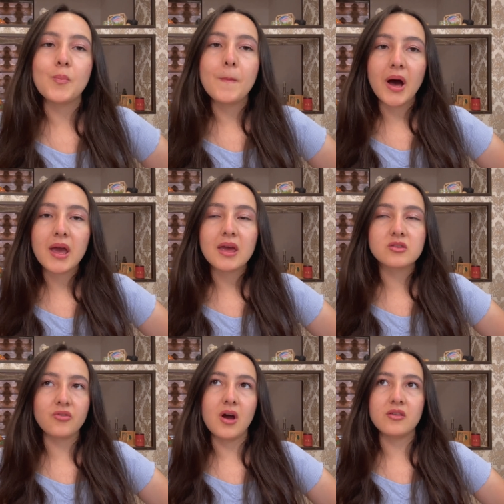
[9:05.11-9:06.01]
my
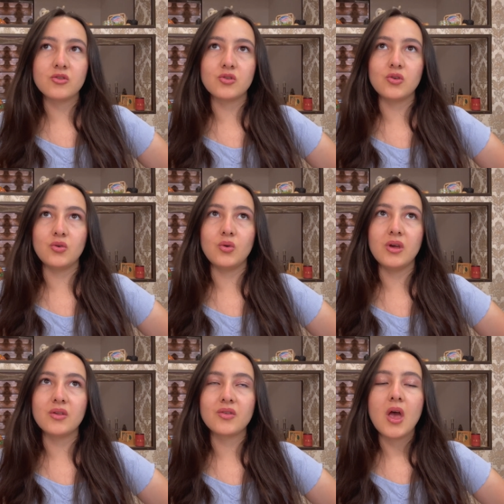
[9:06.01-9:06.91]
advice to you
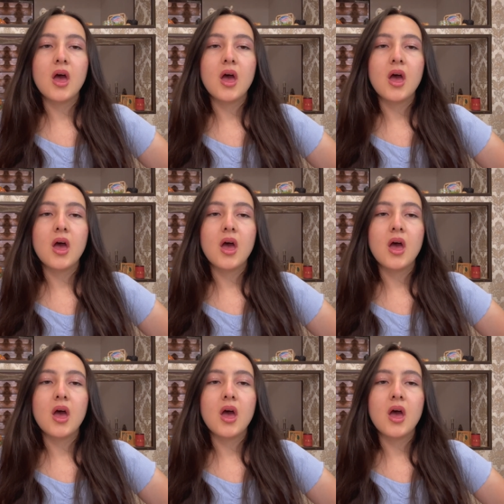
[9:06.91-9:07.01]
is